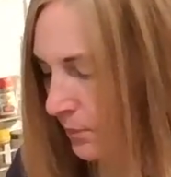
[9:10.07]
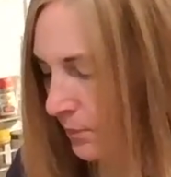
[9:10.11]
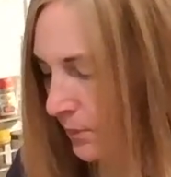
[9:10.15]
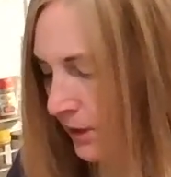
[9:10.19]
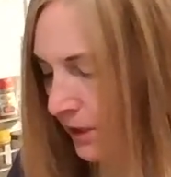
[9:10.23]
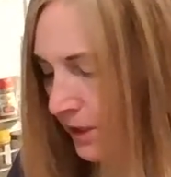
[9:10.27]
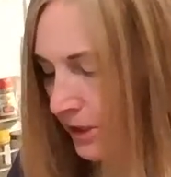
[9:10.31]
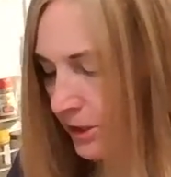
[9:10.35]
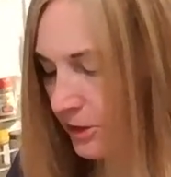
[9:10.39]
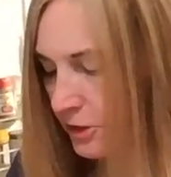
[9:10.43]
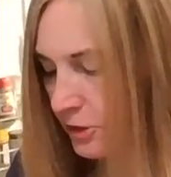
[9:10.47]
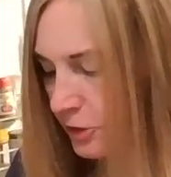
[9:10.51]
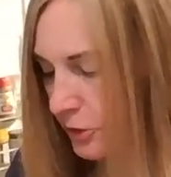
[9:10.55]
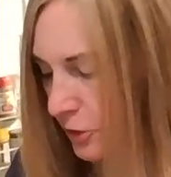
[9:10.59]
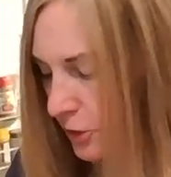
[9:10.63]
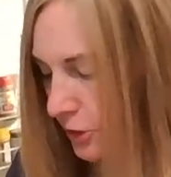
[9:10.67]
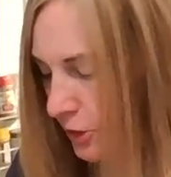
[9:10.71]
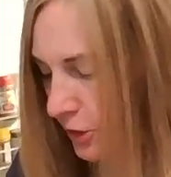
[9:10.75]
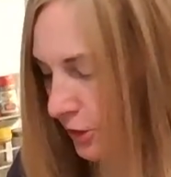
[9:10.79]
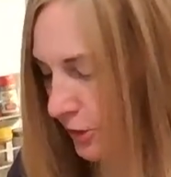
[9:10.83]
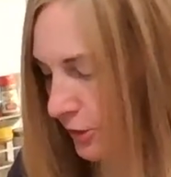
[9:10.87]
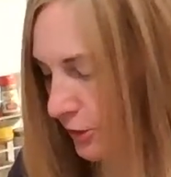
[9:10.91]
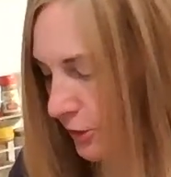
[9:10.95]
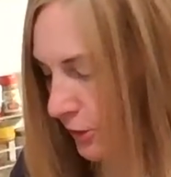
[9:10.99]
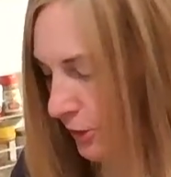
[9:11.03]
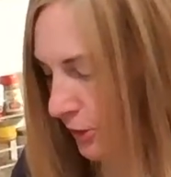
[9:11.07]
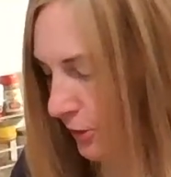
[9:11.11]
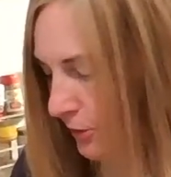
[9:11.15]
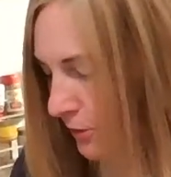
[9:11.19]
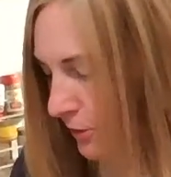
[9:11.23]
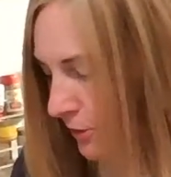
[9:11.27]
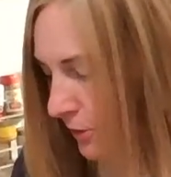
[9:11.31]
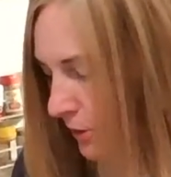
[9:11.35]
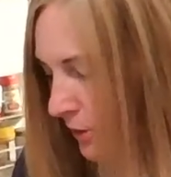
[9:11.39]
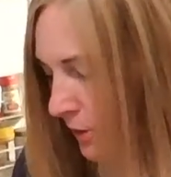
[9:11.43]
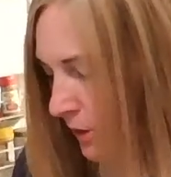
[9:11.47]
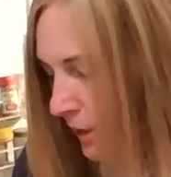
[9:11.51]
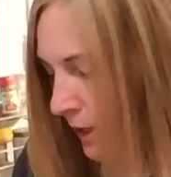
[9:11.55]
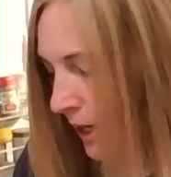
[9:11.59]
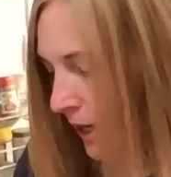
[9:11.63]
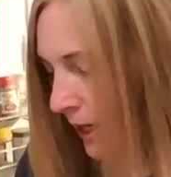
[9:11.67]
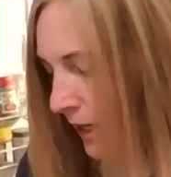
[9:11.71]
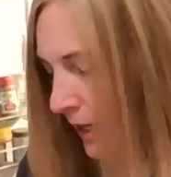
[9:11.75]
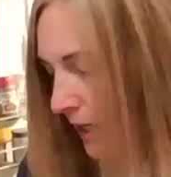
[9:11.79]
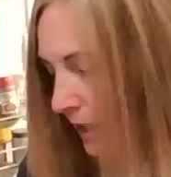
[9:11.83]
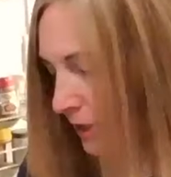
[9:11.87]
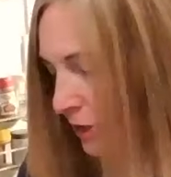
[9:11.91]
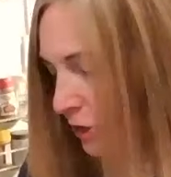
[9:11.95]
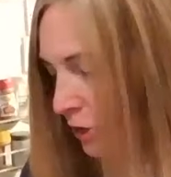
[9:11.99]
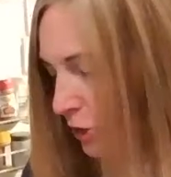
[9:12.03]
but it's so good too.
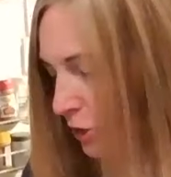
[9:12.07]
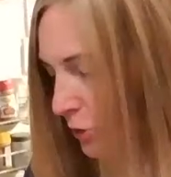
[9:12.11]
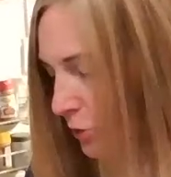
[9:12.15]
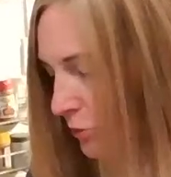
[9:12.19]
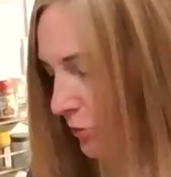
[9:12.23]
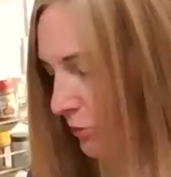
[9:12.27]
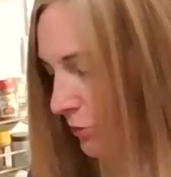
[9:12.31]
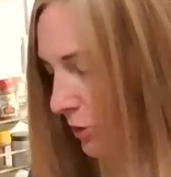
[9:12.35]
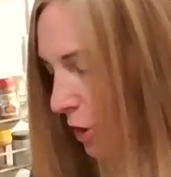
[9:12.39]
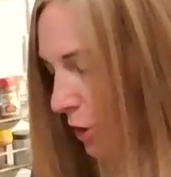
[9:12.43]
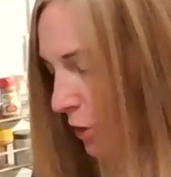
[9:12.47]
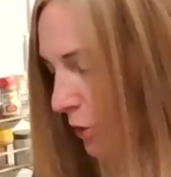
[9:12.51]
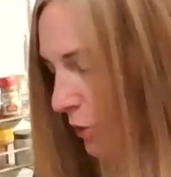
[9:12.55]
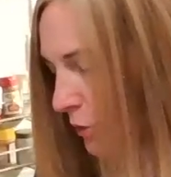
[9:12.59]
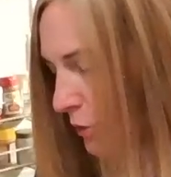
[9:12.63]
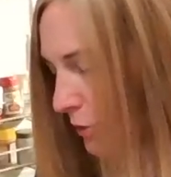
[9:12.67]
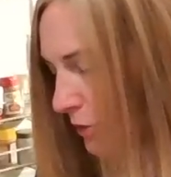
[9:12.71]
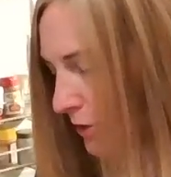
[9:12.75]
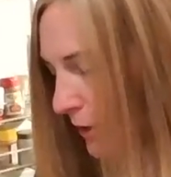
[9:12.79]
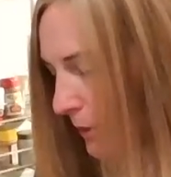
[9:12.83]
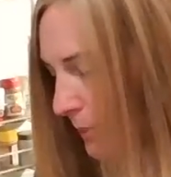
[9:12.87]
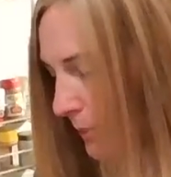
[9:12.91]
And I shoot those.